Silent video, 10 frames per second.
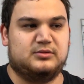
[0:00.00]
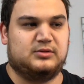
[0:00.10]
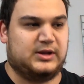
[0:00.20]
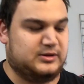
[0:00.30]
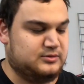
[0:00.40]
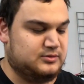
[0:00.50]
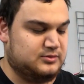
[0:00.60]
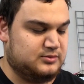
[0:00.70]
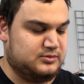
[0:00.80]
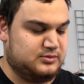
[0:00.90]
like,
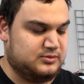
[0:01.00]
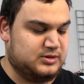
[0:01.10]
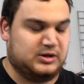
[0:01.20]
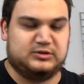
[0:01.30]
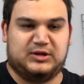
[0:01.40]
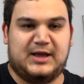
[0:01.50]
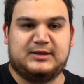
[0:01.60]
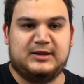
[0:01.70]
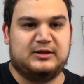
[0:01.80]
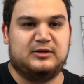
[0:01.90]

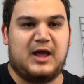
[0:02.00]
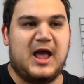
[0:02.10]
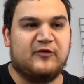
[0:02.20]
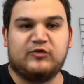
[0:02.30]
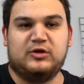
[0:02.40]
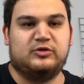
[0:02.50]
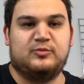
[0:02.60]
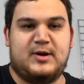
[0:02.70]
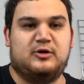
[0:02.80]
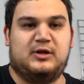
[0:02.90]
neglected every other
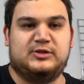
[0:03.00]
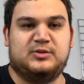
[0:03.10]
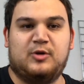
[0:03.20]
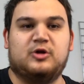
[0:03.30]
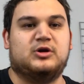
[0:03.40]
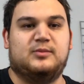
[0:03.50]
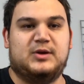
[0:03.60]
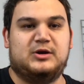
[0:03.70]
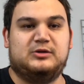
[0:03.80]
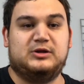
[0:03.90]
barrel on the market,
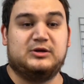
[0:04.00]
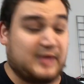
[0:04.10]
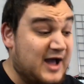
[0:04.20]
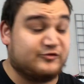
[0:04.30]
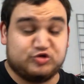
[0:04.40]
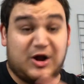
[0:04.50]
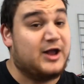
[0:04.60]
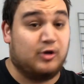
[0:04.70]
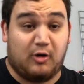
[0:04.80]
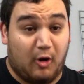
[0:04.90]
apparently. Because I've
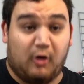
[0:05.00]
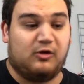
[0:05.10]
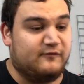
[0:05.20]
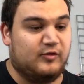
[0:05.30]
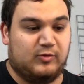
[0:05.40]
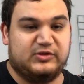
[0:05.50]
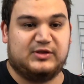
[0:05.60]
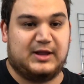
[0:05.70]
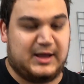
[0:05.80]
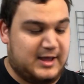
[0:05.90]
tried all of the ones
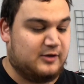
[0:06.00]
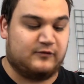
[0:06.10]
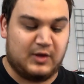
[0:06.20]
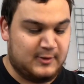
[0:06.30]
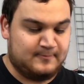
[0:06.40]
that I have.